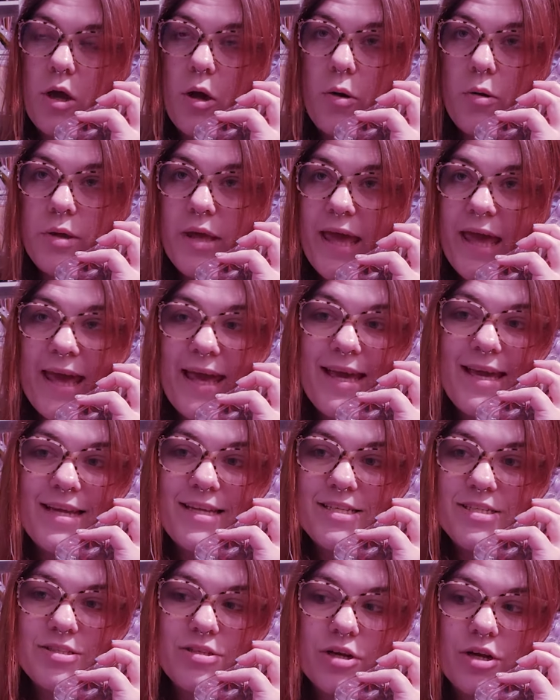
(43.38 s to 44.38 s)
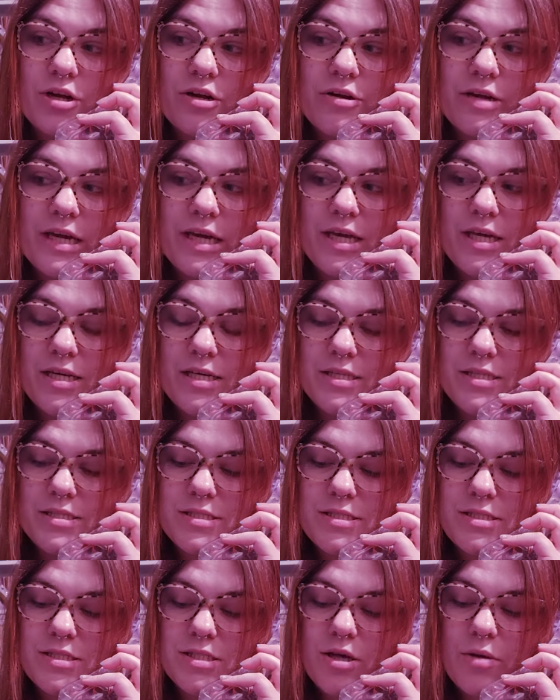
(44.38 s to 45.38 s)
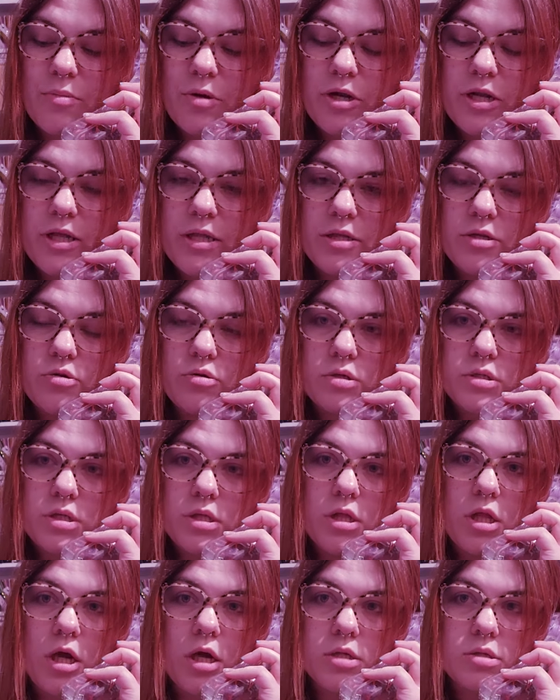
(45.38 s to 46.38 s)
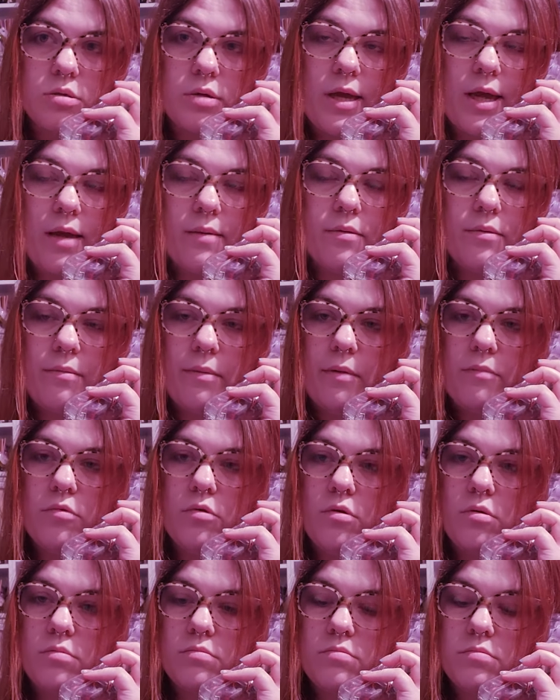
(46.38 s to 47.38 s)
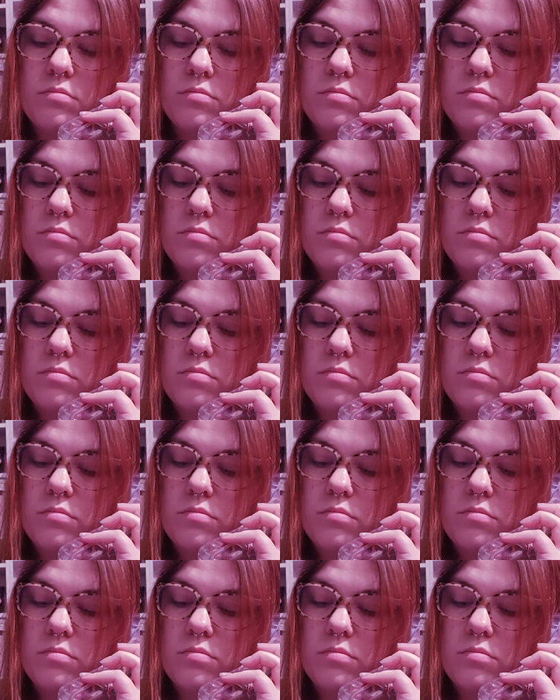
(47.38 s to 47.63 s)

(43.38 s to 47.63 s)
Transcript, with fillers: Okay, just hurry. Just come on in. The door's unlocked. Okay, I'm in my room.